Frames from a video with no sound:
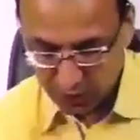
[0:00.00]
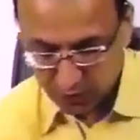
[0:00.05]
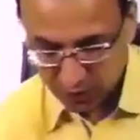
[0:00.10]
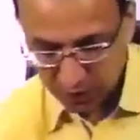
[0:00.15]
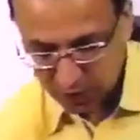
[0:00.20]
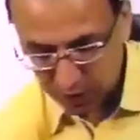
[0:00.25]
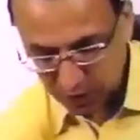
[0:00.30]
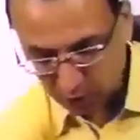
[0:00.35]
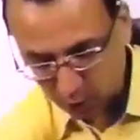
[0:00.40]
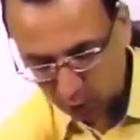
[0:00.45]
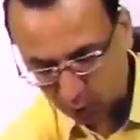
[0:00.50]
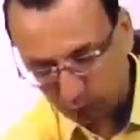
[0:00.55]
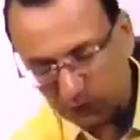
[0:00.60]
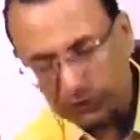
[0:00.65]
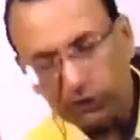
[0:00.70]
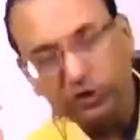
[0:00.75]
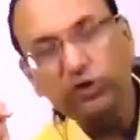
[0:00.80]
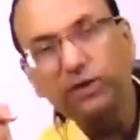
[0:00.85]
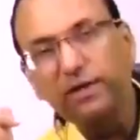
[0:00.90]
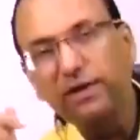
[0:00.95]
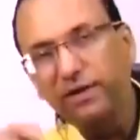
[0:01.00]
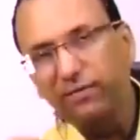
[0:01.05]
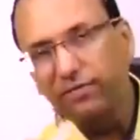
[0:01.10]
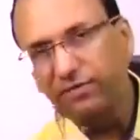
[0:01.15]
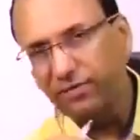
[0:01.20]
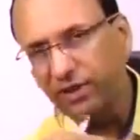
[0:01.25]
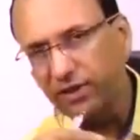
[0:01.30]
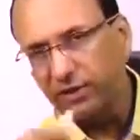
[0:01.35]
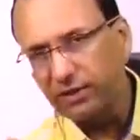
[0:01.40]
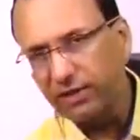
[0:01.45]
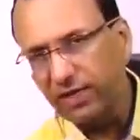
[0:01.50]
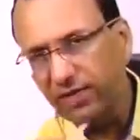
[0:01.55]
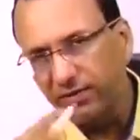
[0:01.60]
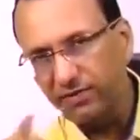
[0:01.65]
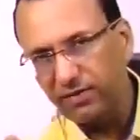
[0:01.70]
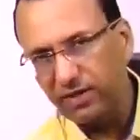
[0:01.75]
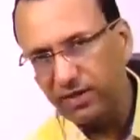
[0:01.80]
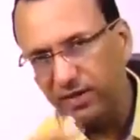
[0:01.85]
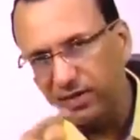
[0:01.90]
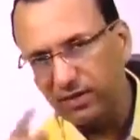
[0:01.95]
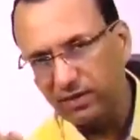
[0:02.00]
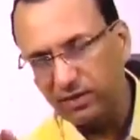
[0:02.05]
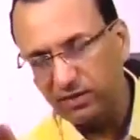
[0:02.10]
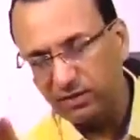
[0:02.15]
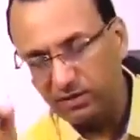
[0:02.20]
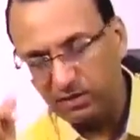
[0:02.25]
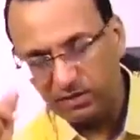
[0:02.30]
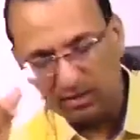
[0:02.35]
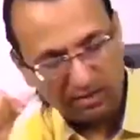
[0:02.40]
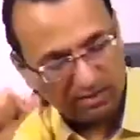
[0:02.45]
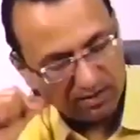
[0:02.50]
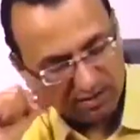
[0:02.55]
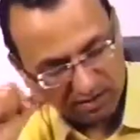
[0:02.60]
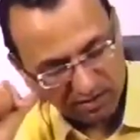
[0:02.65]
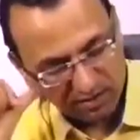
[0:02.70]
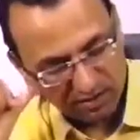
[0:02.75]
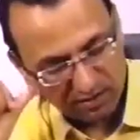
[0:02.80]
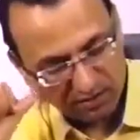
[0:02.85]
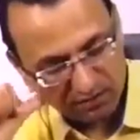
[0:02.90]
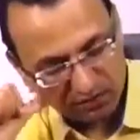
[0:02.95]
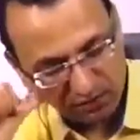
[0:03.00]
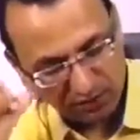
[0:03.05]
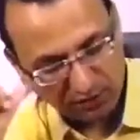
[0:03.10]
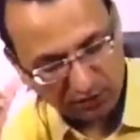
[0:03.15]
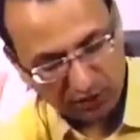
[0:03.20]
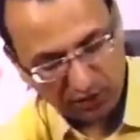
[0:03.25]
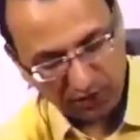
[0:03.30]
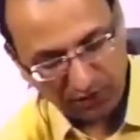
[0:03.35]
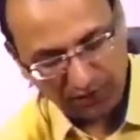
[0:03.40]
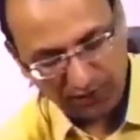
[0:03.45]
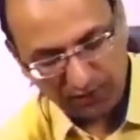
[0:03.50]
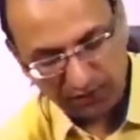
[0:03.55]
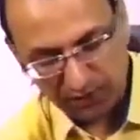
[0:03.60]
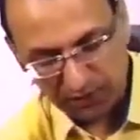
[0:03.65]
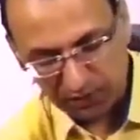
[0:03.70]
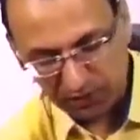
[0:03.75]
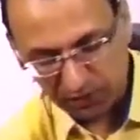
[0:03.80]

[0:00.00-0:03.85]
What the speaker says: Now, once you have described the structure of alveolus